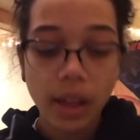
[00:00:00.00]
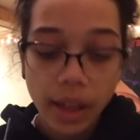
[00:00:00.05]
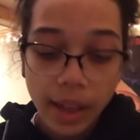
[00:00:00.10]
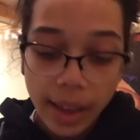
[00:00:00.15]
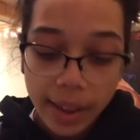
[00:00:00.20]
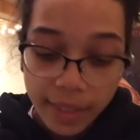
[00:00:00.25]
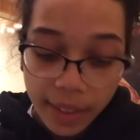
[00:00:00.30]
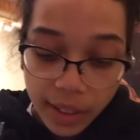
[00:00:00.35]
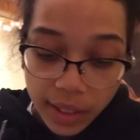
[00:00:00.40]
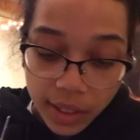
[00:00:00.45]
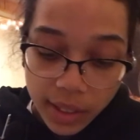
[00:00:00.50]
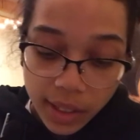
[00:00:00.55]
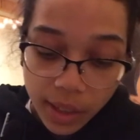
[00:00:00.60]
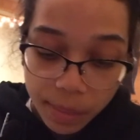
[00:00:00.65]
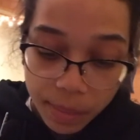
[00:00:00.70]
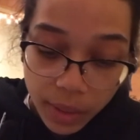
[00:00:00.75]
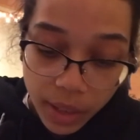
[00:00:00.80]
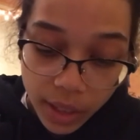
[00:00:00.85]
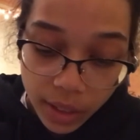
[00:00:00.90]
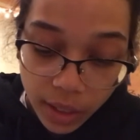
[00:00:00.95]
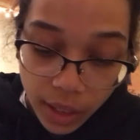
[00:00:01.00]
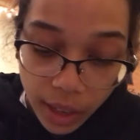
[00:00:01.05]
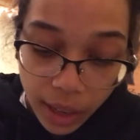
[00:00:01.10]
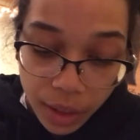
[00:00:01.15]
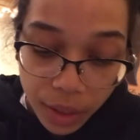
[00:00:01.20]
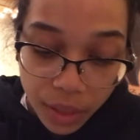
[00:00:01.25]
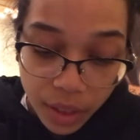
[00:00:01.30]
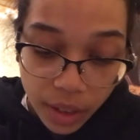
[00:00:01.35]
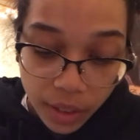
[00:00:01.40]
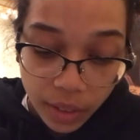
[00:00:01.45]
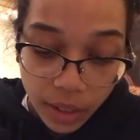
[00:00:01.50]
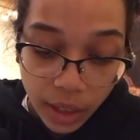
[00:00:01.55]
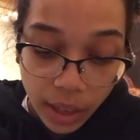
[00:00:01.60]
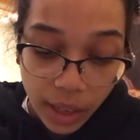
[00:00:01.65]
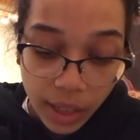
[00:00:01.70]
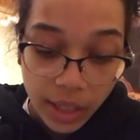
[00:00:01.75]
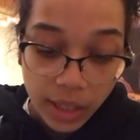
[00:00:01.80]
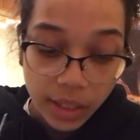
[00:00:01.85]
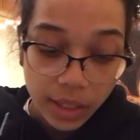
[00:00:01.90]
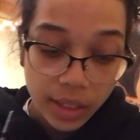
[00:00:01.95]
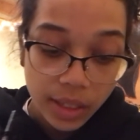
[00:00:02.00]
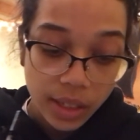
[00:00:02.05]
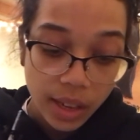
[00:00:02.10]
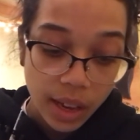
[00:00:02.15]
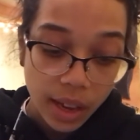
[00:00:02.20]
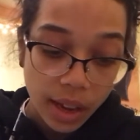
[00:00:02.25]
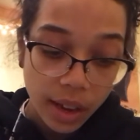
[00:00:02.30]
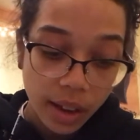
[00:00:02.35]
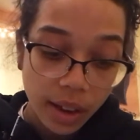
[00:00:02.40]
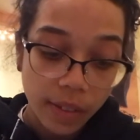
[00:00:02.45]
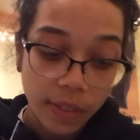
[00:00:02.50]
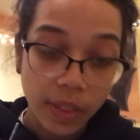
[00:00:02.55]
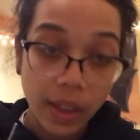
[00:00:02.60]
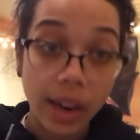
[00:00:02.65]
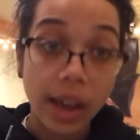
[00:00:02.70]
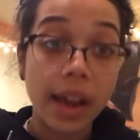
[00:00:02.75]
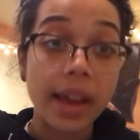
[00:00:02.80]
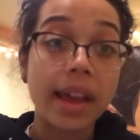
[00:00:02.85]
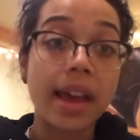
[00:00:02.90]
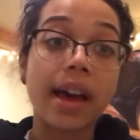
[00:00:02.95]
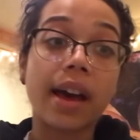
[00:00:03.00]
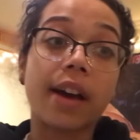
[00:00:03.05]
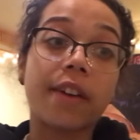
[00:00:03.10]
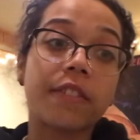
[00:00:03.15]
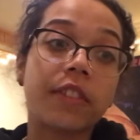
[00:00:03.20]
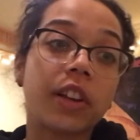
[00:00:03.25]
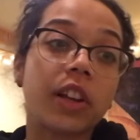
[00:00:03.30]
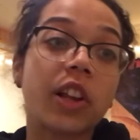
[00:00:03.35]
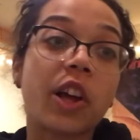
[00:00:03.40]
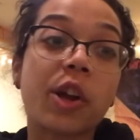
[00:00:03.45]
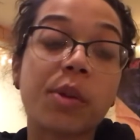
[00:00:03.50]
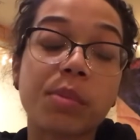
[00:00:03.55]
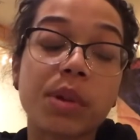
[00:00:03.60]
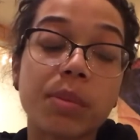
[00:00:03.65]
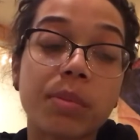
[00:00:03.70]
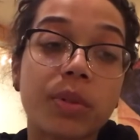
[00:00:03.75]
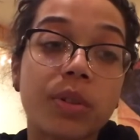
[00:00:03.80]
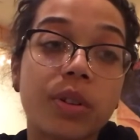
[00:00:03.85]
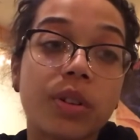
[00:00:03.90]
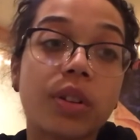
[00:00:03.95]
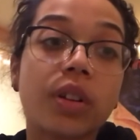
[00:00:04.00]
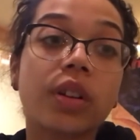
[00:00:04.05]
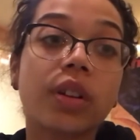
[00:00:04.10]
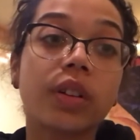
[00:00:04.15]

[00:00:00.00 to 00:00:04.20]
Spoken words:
And that's something that I think that I can say that I have, that a lot of people